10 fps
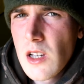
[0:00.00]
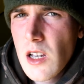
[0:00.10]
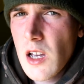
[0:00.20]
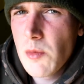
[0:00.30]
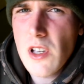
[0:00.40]

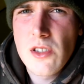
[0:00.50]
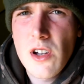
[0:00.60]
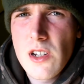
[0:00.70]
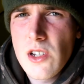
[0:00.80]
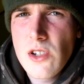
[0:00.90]
But that's
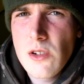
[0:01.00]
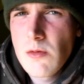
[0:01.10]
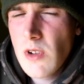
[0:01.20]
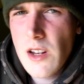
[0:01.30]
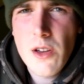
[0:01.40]
not an issue.
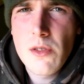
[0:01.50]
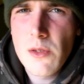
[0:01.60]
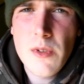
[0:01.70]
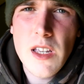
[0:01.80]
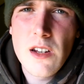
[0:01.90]
I know they
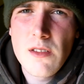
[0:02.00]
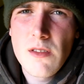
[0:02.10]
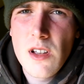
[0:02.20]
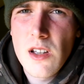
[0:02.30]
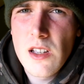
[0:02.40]
feed
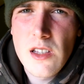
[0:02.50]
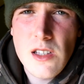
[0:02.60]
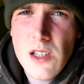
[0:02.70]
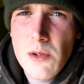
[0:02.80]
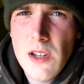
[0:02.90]
in the
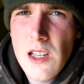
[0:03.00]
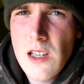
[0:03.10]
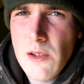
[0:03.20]
silt in here.